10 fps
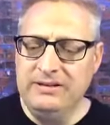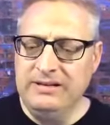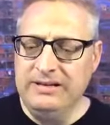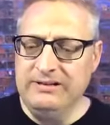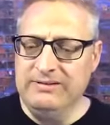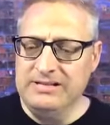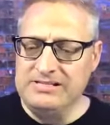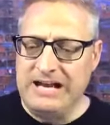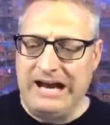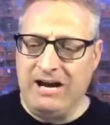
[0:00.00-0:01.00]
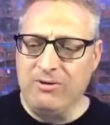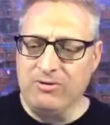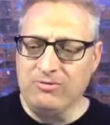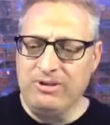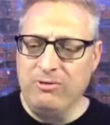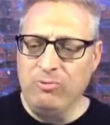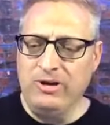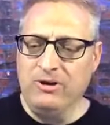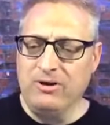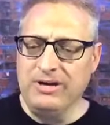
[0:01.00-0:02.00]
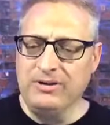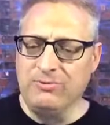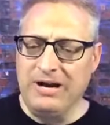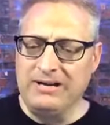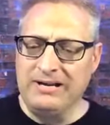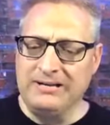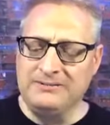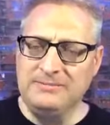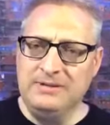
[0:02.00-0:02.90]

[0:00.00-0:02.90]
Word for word: in this hour that we are in right now.